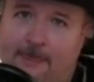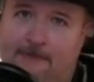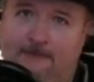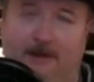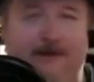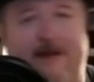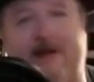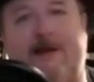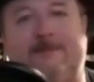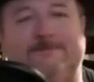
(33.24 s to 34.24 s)
Okay.
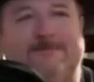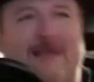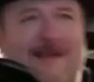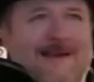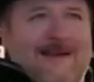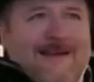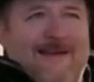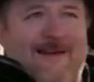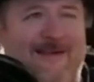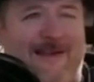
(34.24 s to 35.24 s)

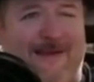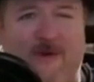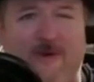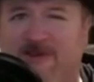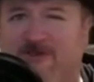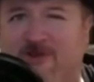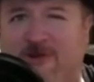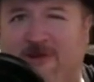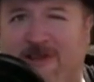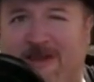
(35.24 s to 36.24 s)
Yeah, a lot of weirdness going
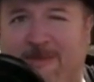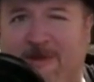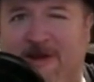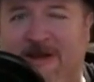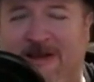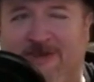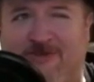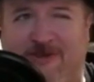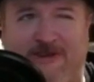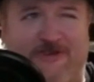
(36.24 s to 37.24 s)
around the community. A lot of
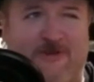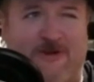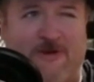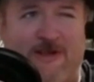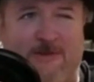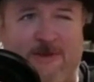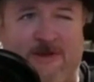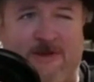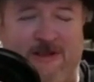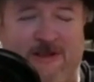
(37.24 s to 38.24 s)
strangeness going around the
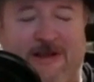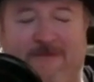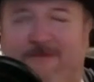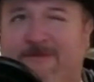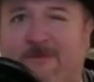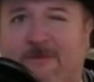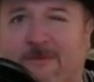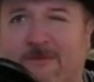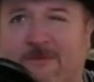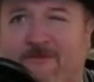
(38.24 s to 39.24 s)
community. A lot of
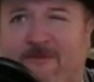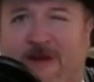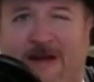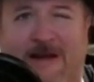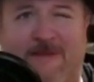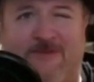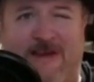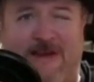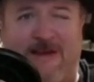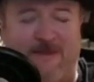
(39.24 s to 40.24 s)
vibes
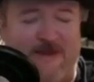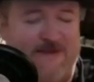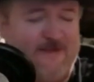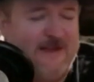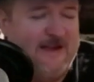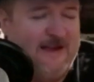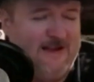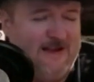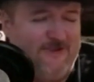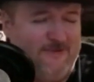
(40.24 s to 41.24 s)
I can't believe.
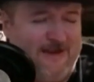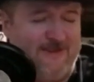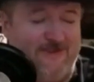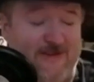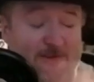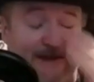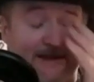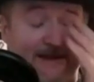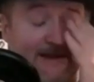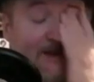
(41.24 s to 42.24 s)
And it's amazing to
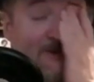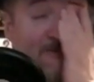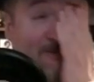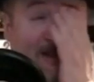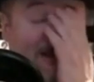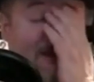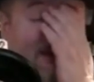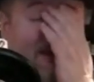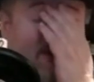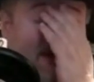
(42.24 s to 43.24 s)
me, you know, how
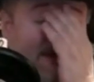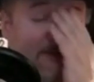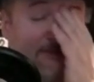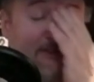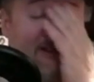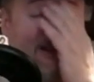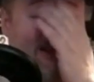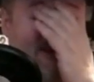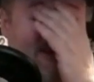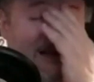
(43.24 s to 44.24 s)
many people
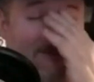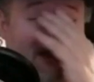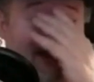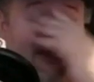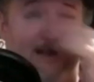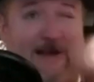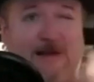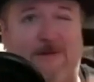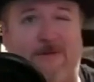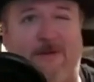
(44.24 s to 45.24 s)
suddenly have hopped on the
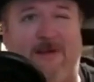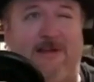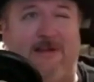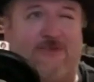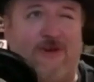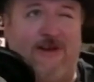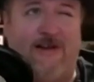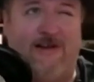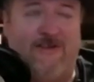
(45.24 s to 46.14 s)
I don't like it train.